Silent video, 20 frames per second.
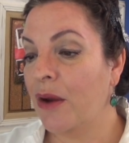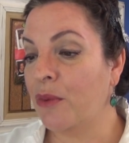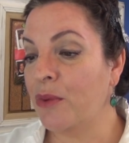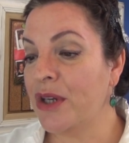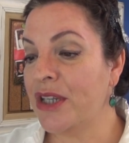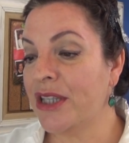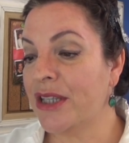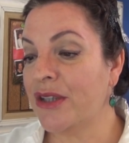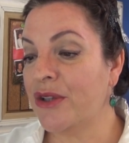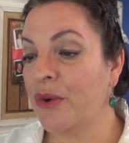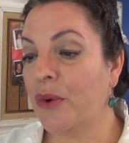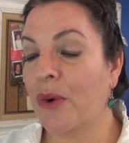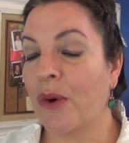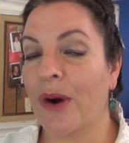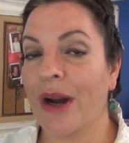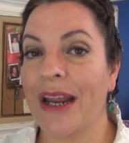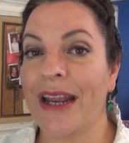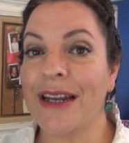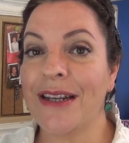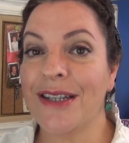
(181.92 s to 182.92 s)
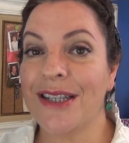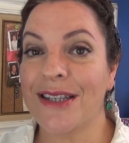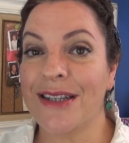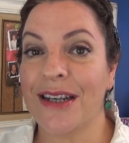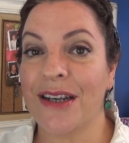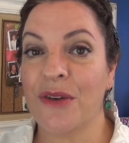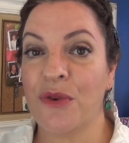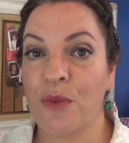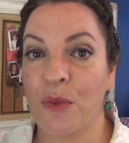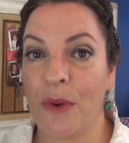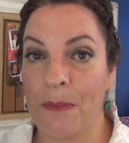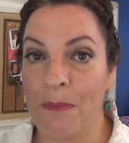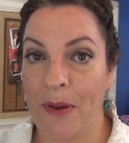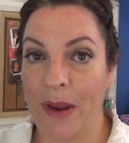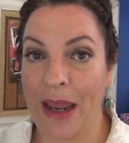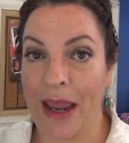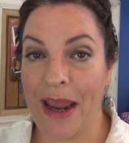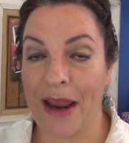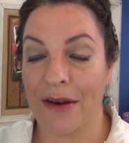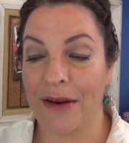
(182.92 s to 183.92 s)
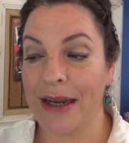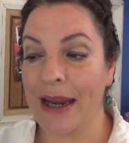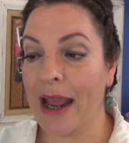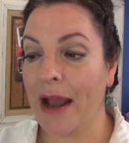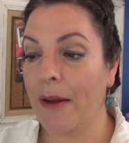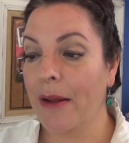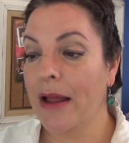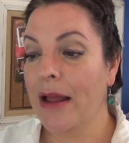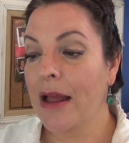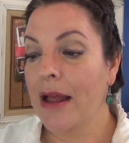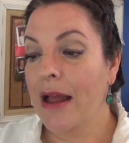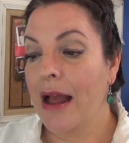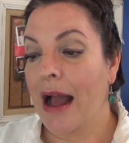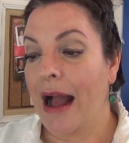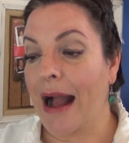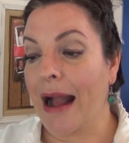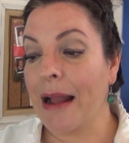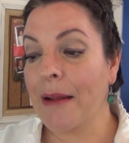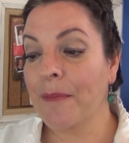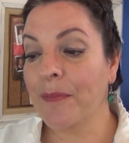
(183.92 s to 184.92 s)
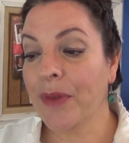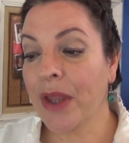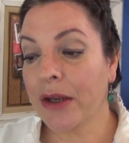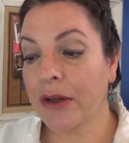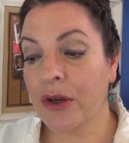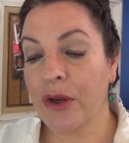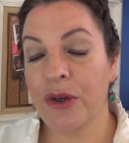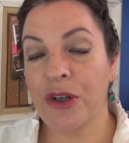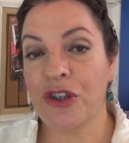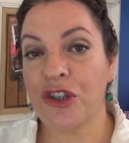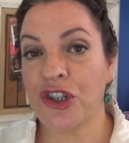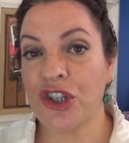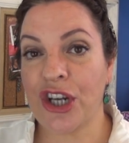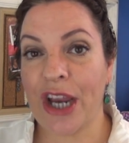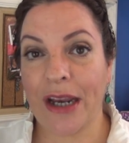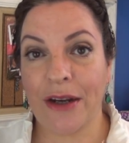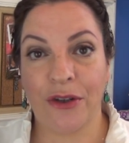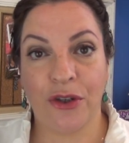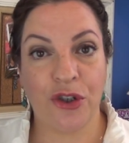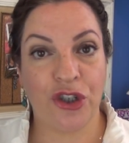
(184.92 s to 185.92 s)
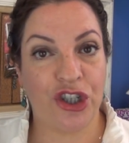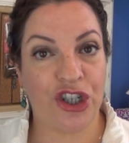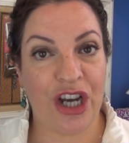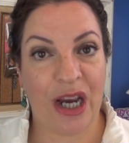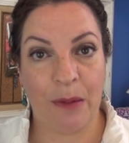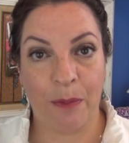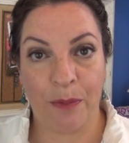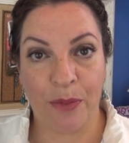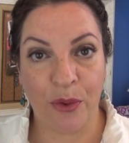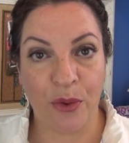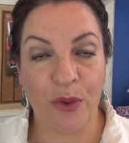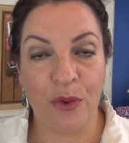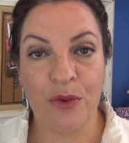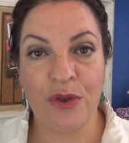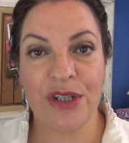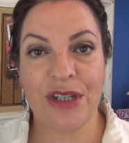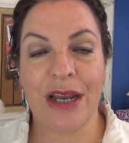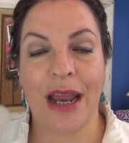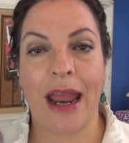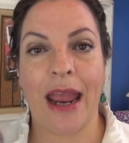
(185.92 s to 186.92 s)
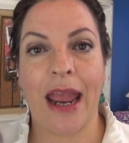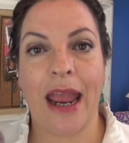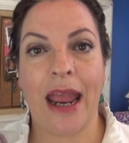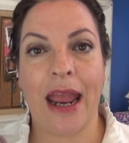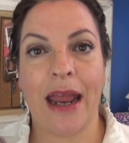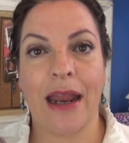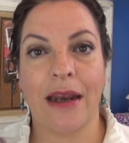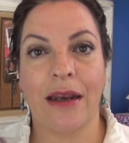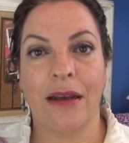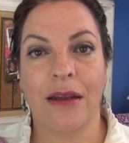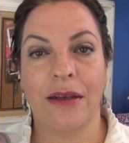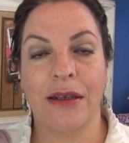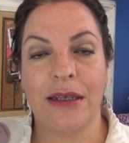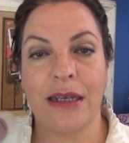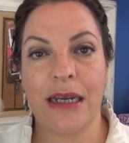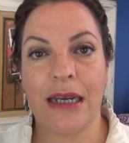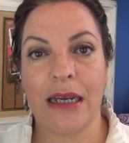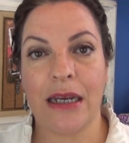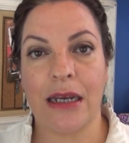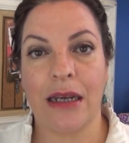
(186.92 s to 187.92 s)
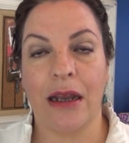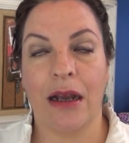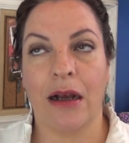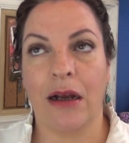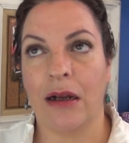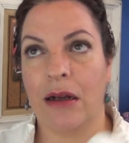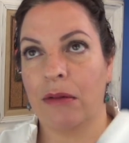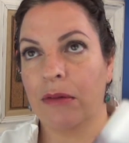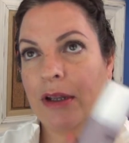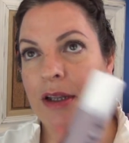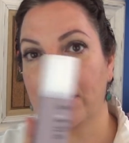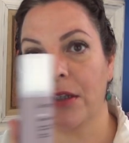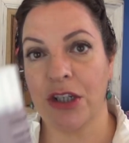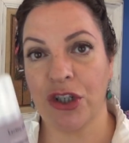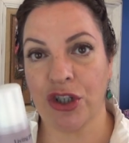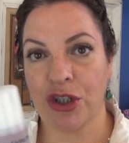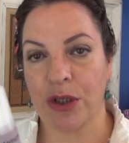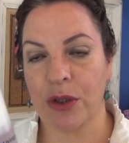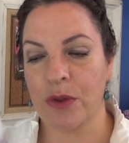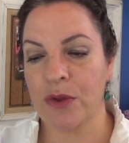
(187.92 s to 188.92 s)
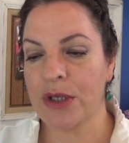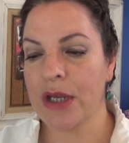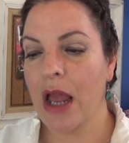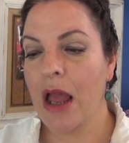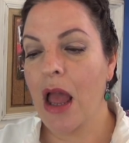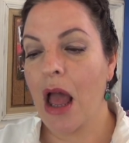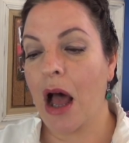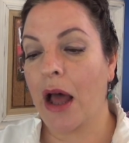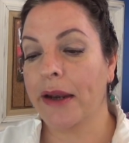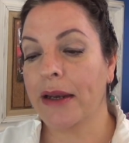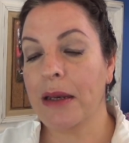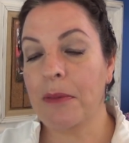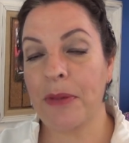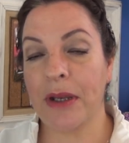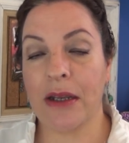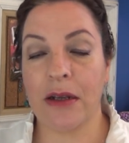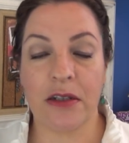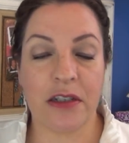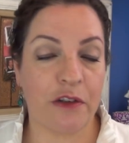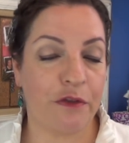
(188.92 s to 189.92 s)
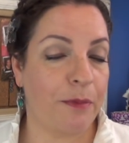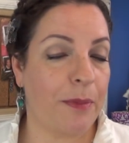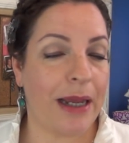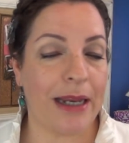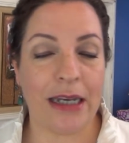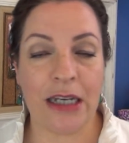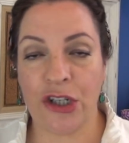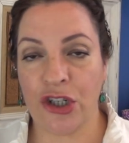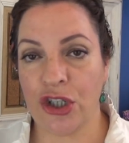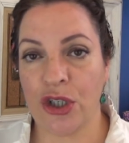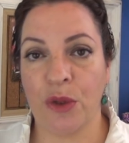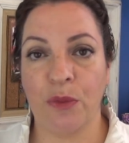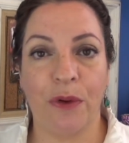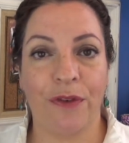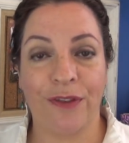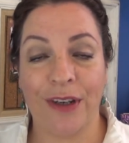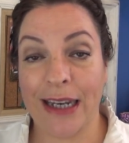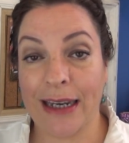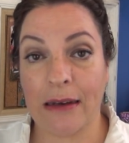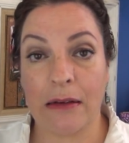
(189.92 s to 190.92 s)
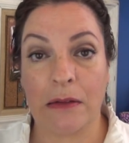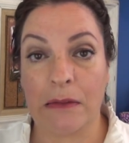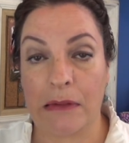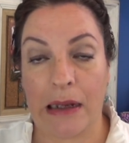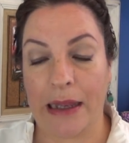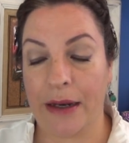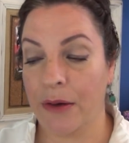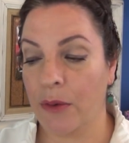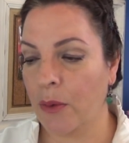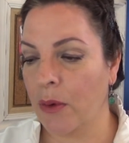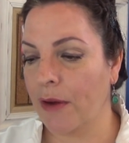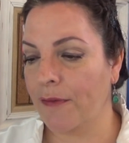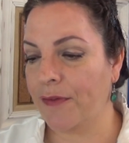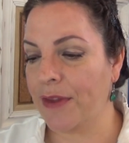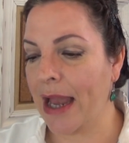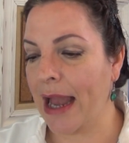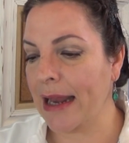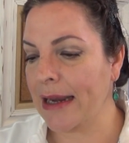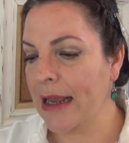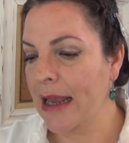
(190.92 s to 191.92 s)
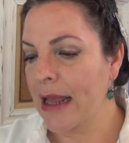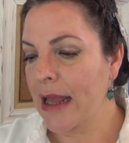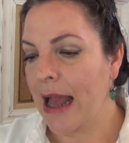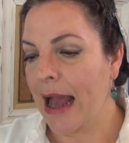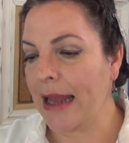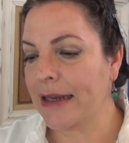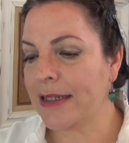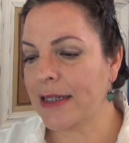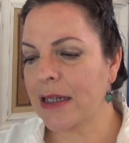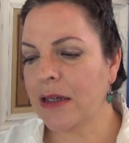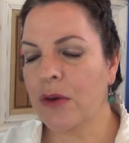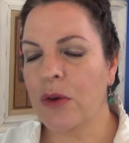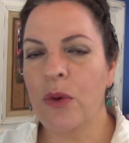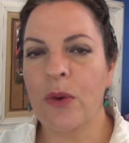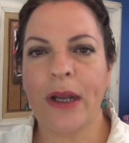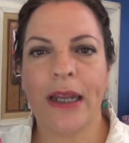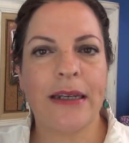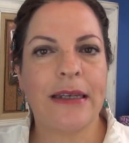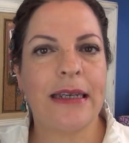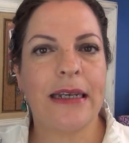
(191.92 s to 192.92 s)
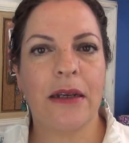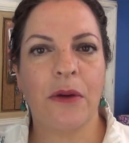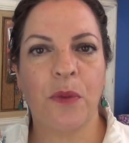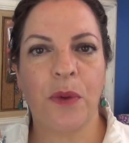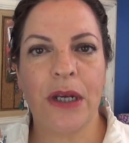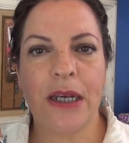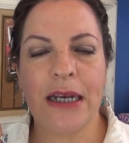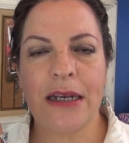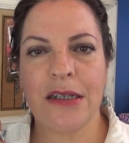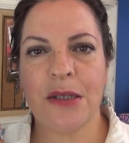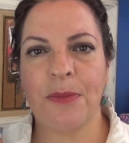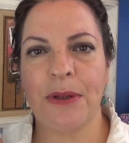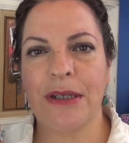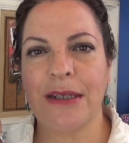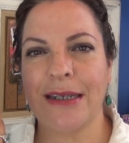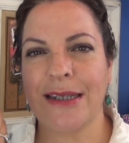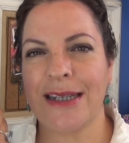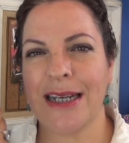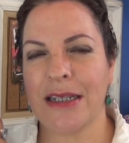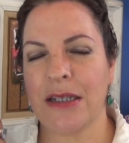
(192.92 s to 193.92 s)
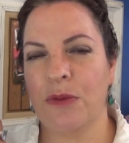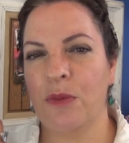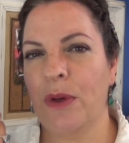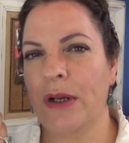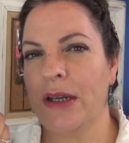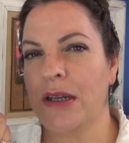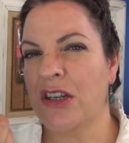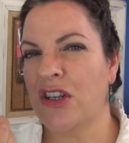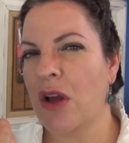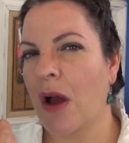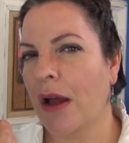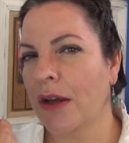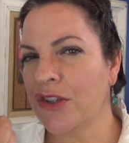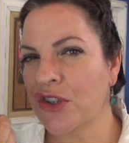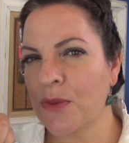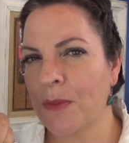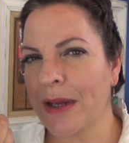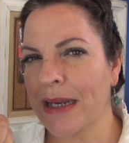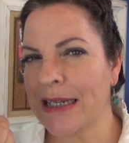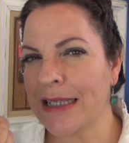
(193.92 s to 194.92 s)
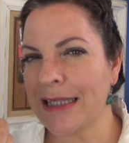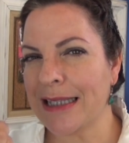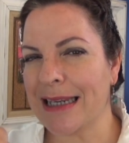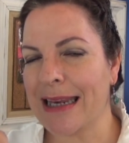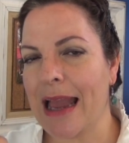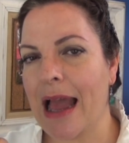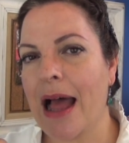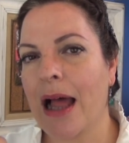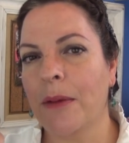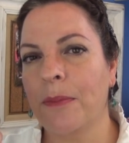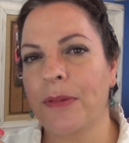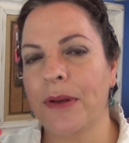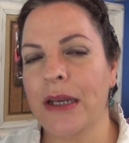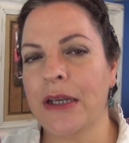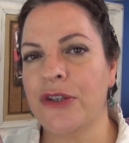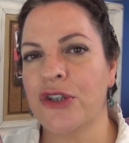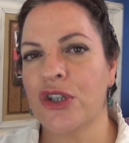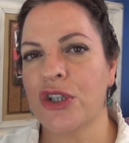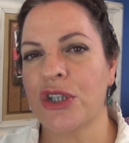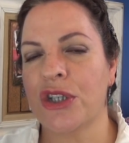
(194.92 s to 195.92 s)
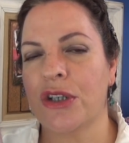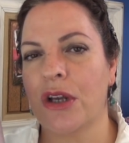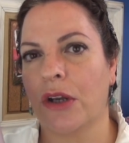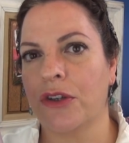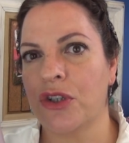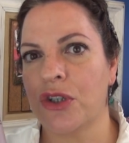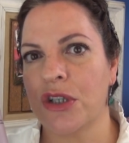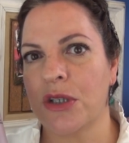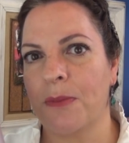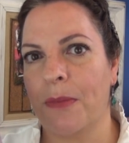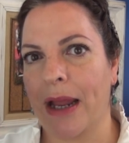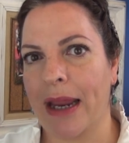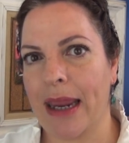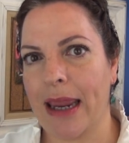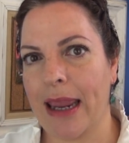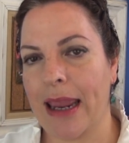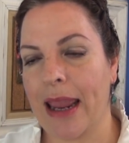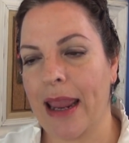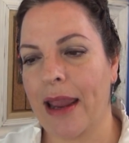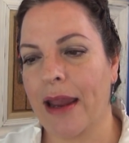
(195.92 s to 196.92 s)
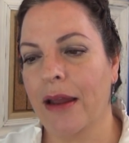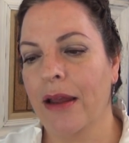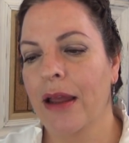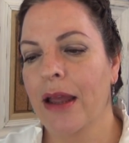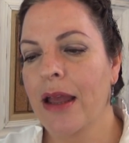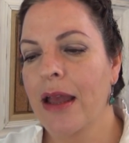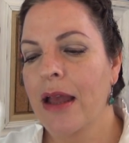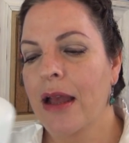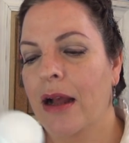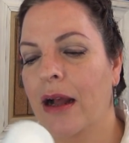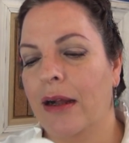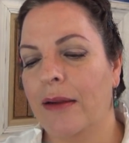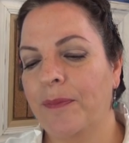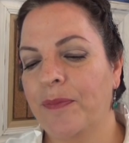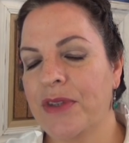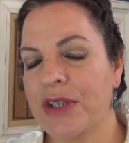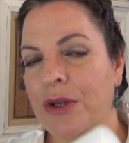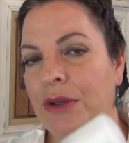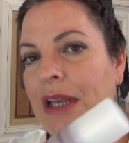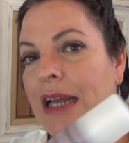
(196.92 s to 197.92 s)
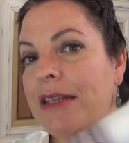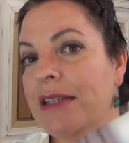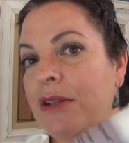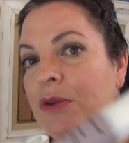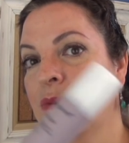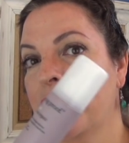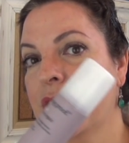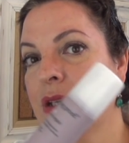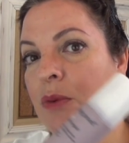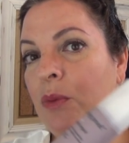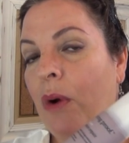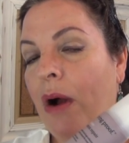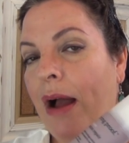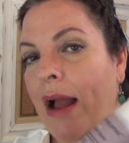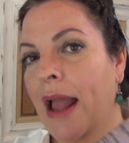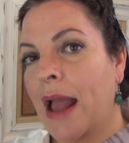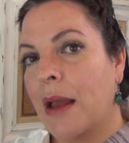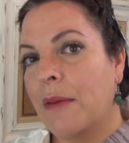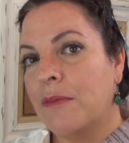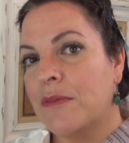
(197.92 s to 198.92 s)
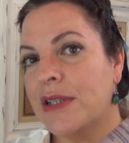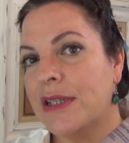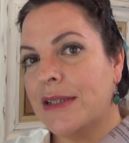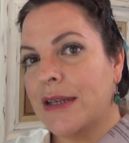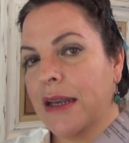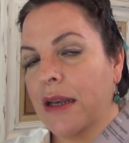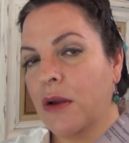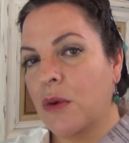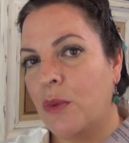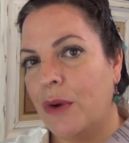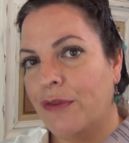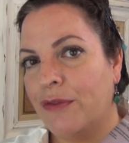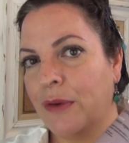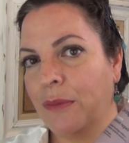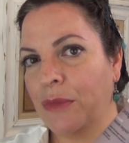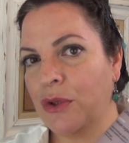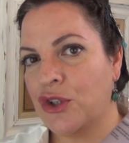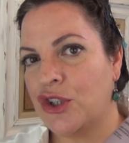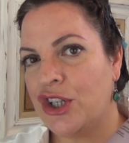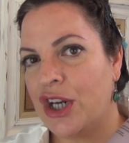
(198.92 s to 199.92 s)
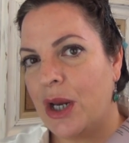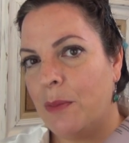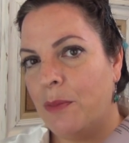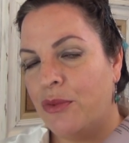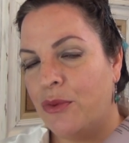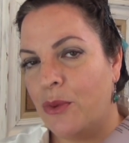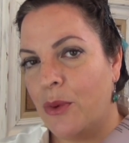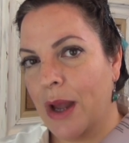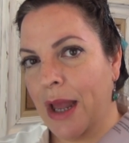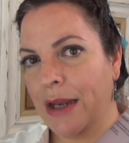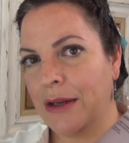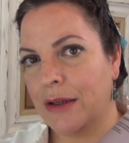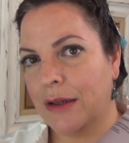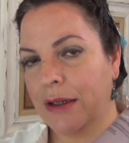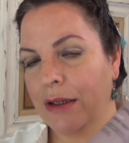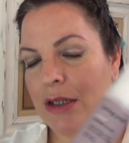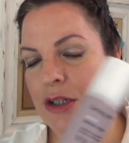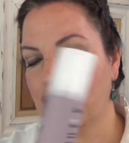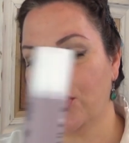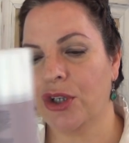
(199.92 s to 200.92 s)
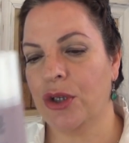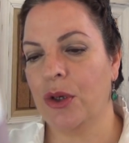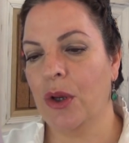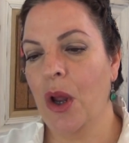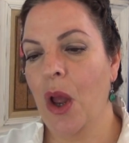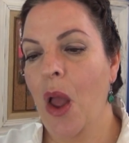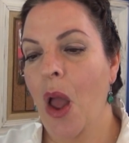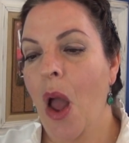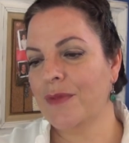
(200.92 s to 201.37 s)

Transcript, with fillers: Restore Instant Repair. Now, I'm not going to check the shampoos and the uh, conditioners only because of my issue with nickel and all of that. I didn't look at the ingredients, but this doesn't really touch my scalp. It just touches my hair. Um, so that's the reason why I'm staying away from the shampoo and the conditioner.